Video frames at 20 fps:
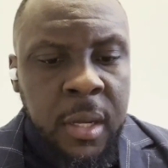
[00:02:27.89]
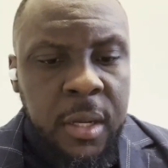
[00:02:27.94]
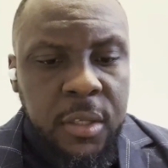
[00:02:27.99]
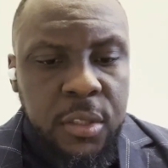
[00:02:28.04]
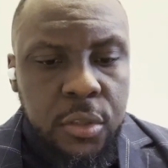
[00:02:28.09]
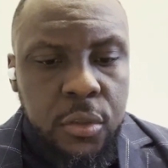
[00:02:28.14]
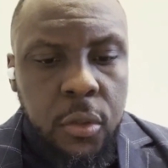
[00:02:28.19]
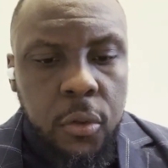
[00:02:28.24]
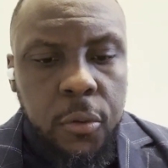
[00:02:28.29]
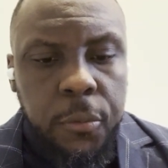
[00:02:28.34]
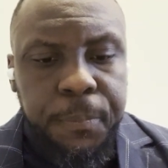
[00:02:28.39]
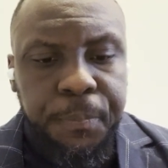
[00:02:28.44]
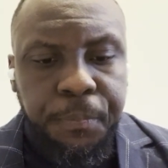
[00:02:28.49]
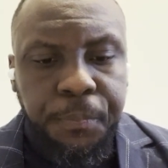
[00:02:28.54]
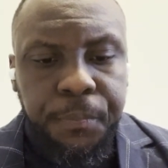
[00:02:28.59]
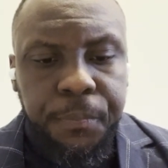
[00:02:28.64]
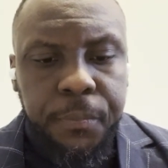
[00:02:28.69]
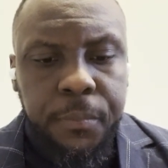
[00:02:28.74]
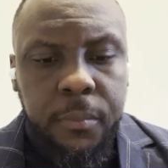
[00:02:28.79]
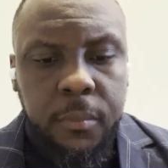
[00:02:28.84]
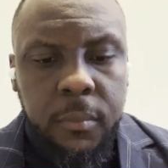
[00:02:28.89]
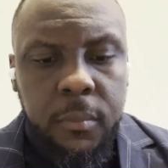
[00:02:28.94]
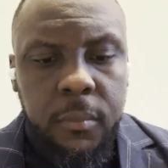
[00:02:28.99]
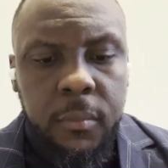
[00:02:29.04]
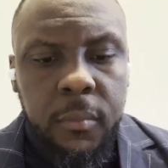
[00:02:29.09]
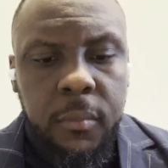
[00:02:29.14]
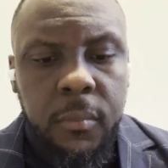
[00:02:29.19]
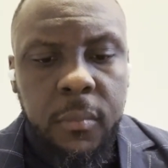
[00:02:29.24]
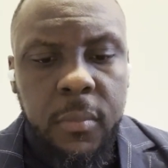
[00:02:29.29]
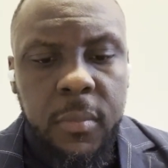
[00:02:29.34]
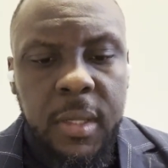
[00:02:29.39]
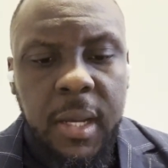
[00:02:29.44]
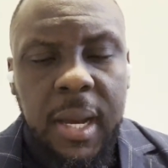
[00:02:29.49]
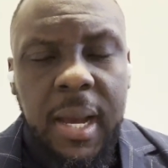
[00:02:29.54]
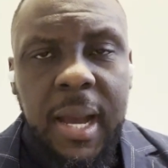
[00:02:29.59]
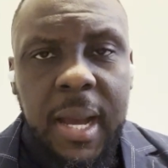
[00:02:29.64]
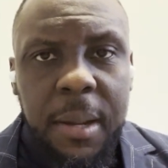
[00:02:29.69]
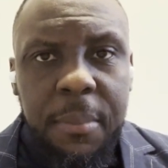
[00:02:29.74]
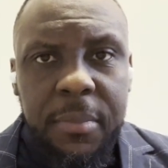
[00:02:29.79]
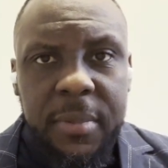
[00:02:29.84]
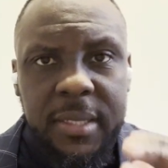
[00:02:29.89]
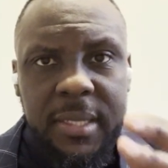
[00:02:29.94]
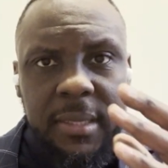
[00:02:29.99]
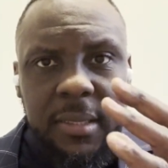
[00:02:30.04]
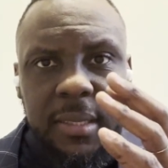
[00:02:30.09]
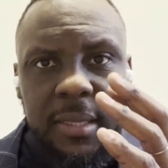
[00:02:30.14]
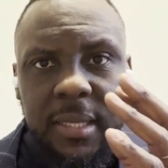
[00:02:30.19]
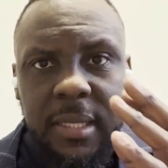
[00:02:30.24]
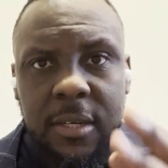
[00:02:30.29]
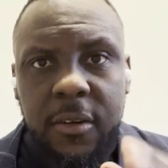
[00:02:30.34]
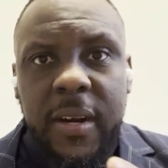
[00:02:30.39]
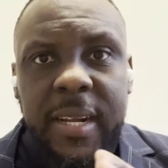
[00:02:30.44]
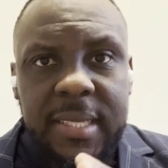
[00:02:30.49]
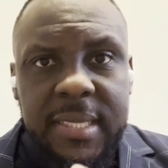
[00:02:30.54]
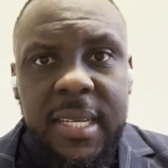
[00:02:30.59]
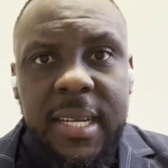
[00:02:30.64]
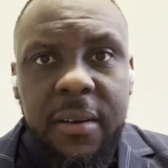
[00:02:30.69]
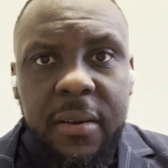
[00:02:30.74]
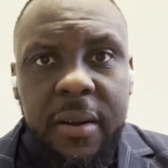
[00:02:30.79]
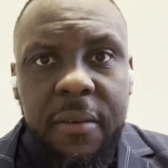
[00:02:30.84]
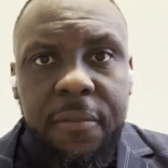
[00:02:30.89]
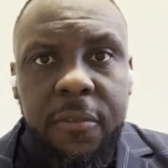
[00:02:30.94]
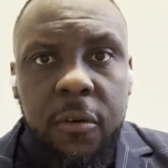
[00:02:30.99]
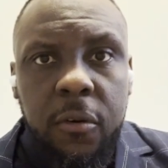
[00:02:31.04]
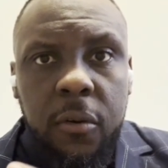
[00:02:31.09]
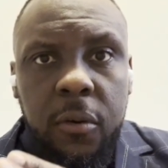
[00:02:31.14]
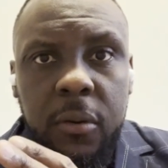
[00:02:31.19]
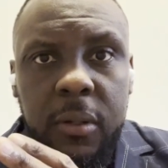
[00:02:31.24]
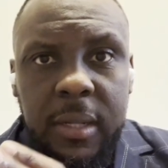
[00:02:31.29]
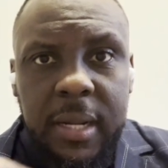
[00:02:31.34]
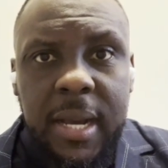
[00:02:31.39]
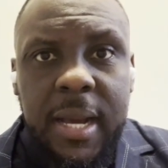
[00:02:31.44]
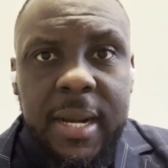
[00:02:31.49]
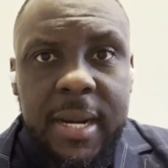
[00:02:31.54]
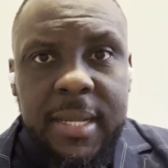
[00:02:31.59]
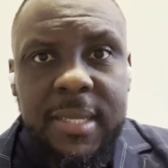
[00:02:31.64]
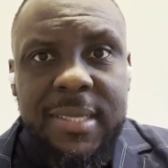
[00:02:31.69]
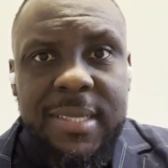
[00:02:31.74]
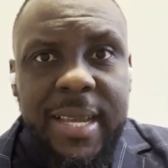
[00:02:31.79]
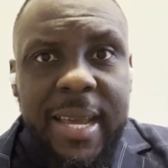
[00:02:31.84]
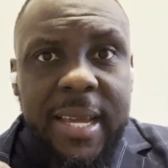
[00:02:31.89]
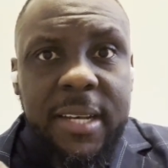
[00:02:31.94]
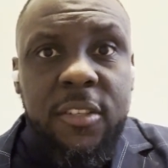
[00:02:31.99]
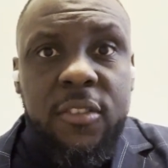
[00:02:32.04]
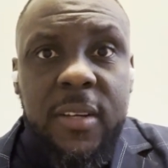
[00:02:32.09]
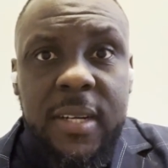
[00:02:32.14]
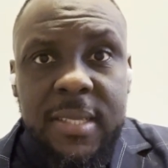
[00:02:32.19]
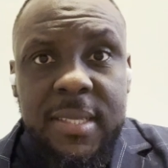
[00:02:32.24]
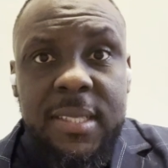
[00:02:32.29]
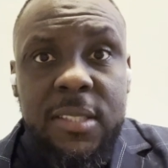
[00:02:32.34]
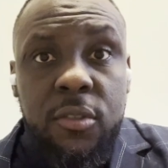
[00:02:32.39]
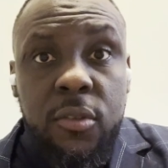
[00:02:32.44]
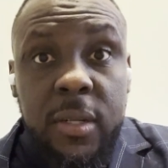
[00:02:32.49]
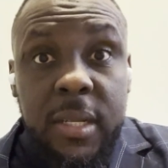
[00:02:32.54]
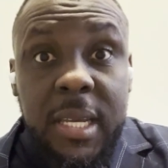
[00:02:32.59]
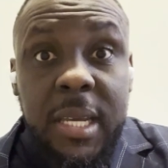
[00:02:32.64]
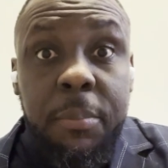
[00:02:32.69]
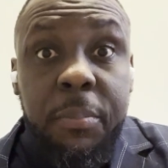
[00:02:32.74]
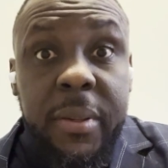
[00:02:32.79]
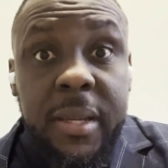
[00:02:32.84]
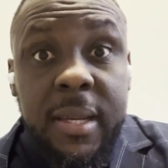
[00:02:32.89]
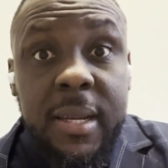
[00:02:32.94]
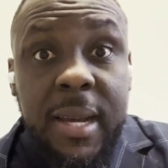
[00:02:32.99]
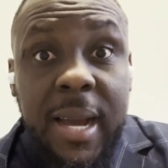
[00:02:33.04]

So the criteria for Ghana's entrance into the HIPC,